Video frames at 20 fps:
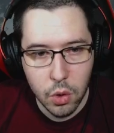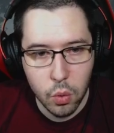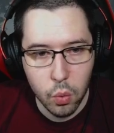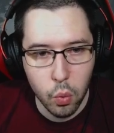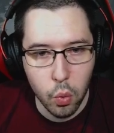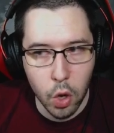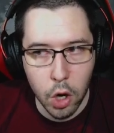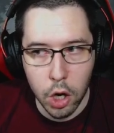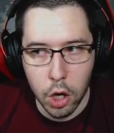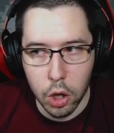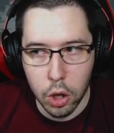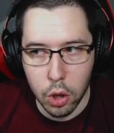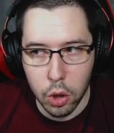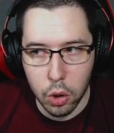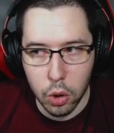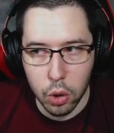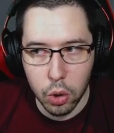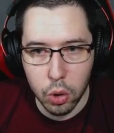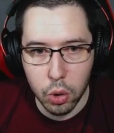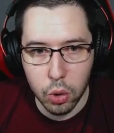
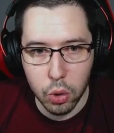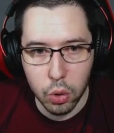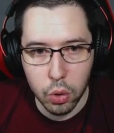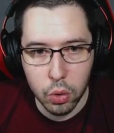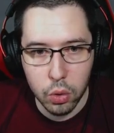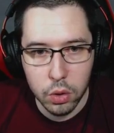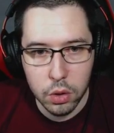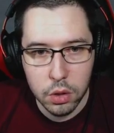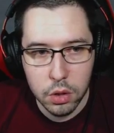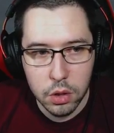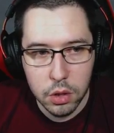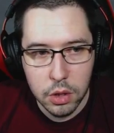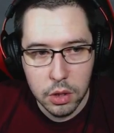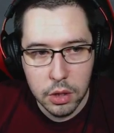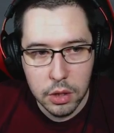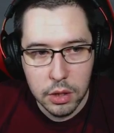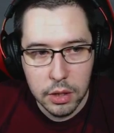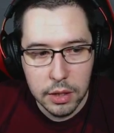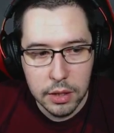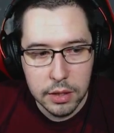Whoa,
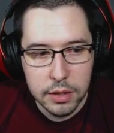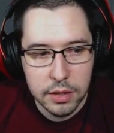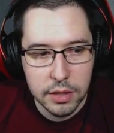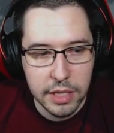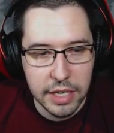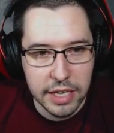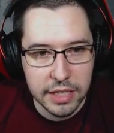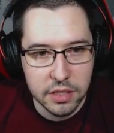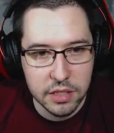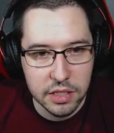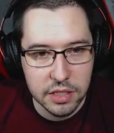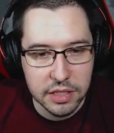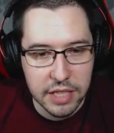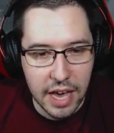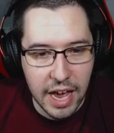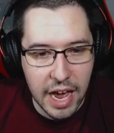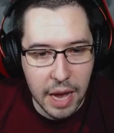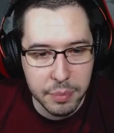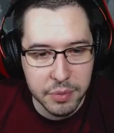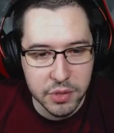this is
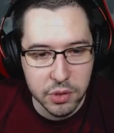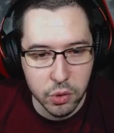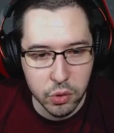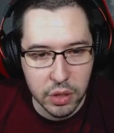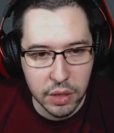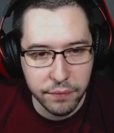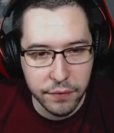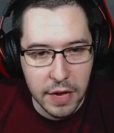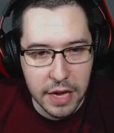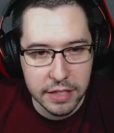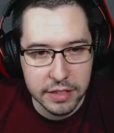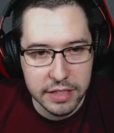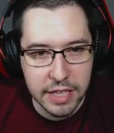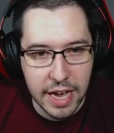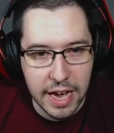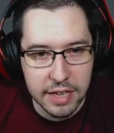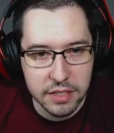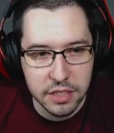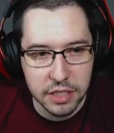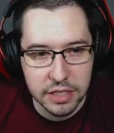absolutely
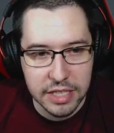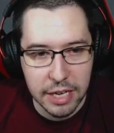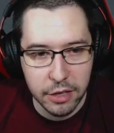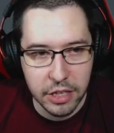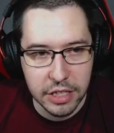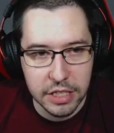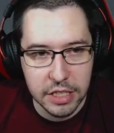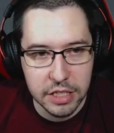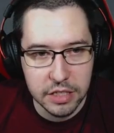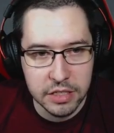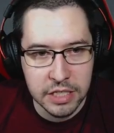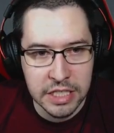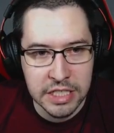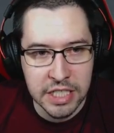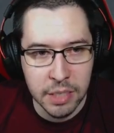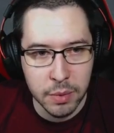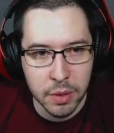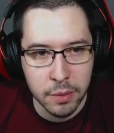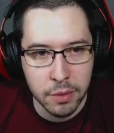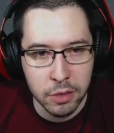fantastic. Now they did say
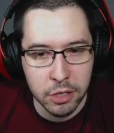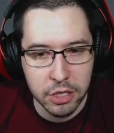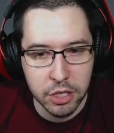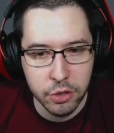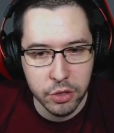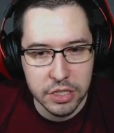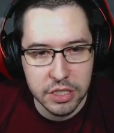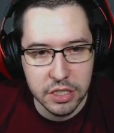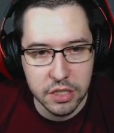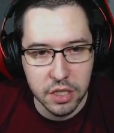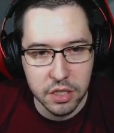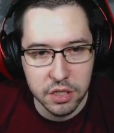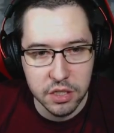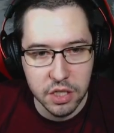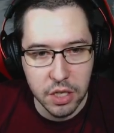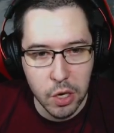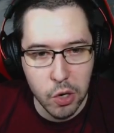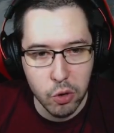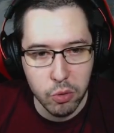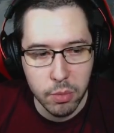something about increasing the
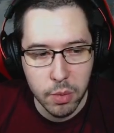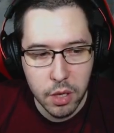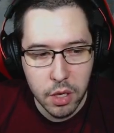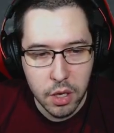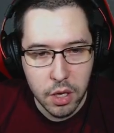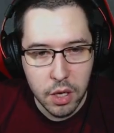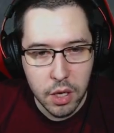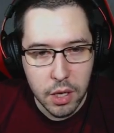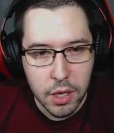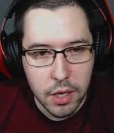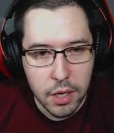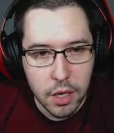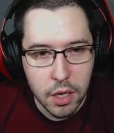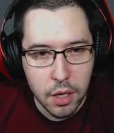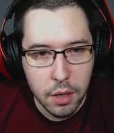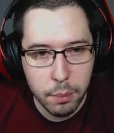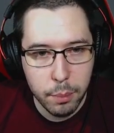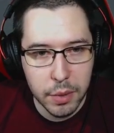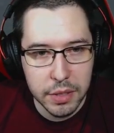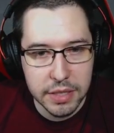zoom,
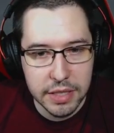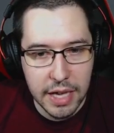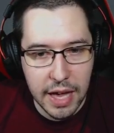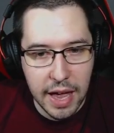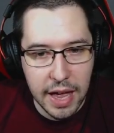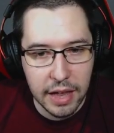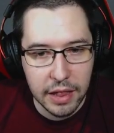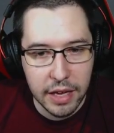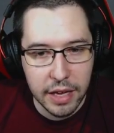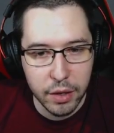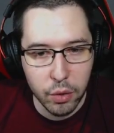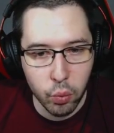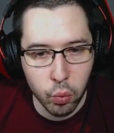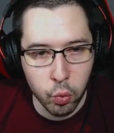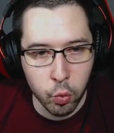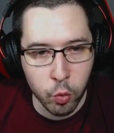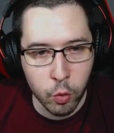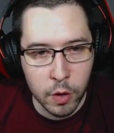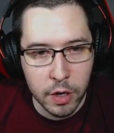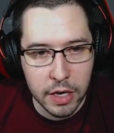but they like
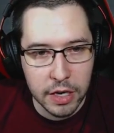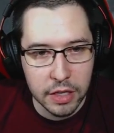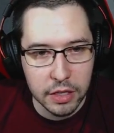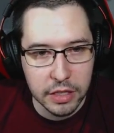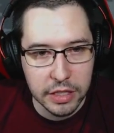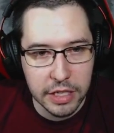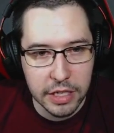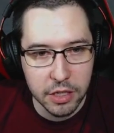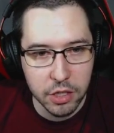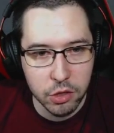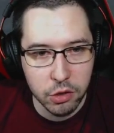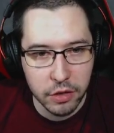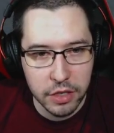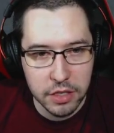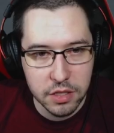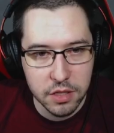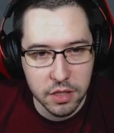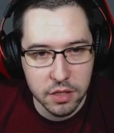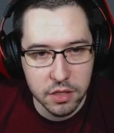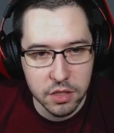really
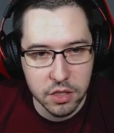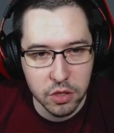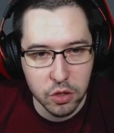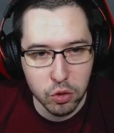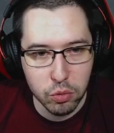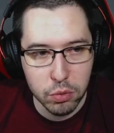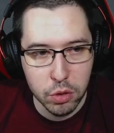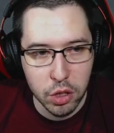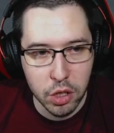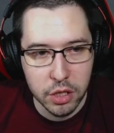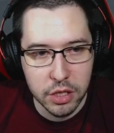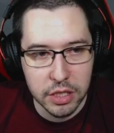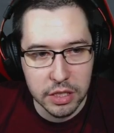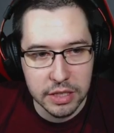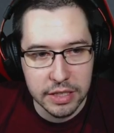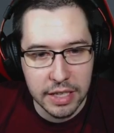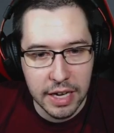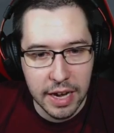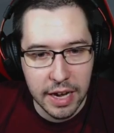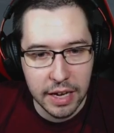increased the zoom. Look at
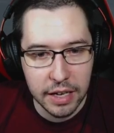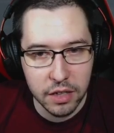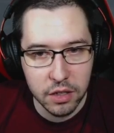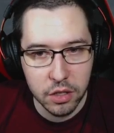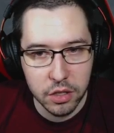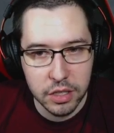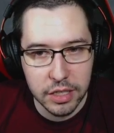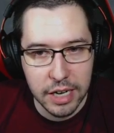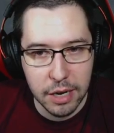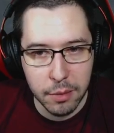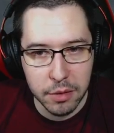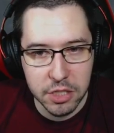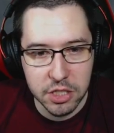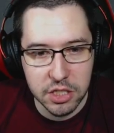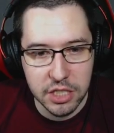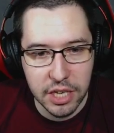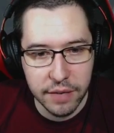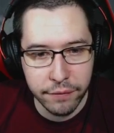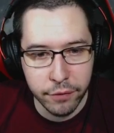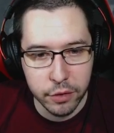that. Look at how much
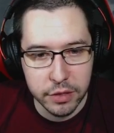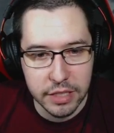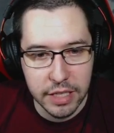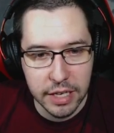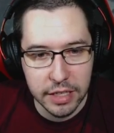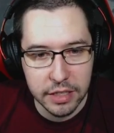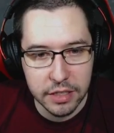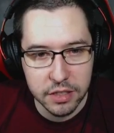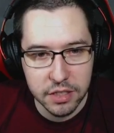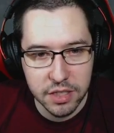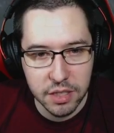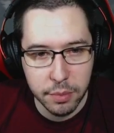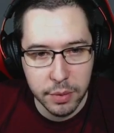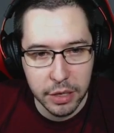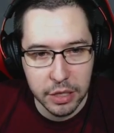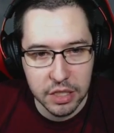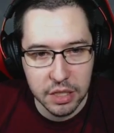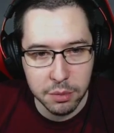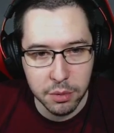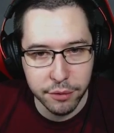different that is
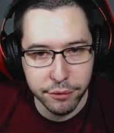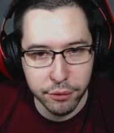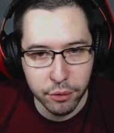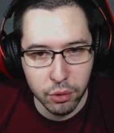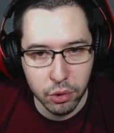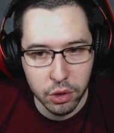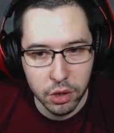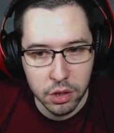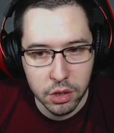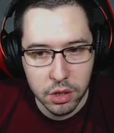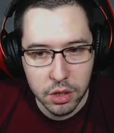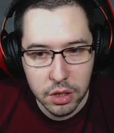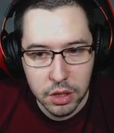compared to before.